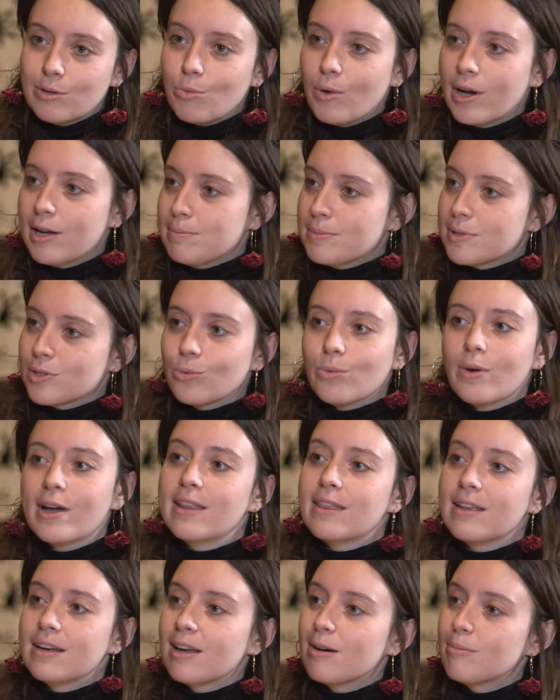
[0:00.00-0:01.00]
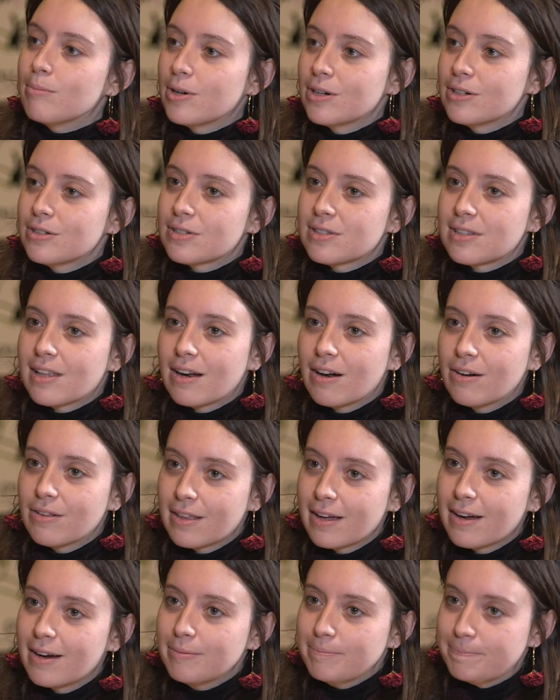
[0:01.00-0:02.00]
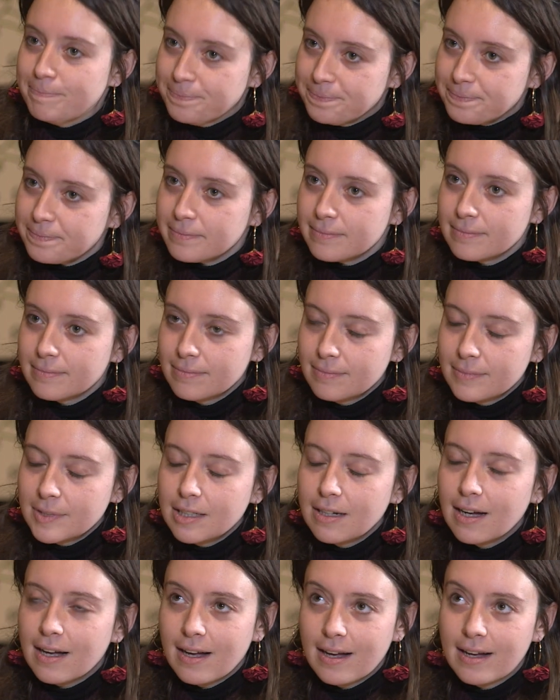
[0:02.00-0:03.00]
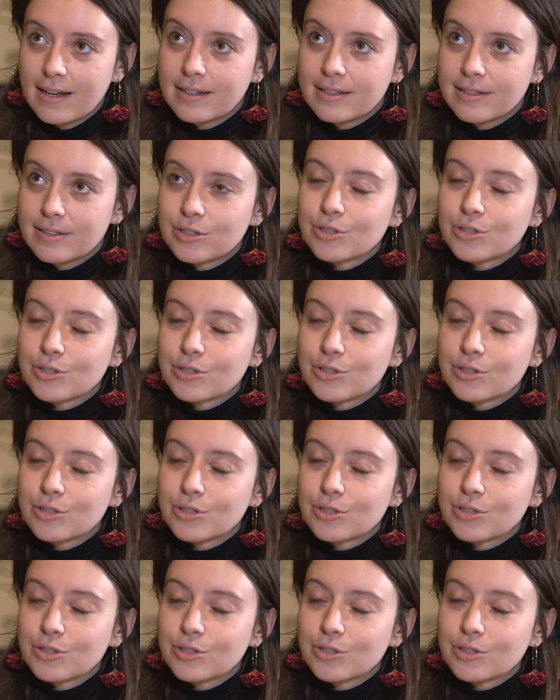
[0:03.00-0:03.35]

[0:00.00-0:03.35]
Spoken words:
and wipes away the numbers that are there.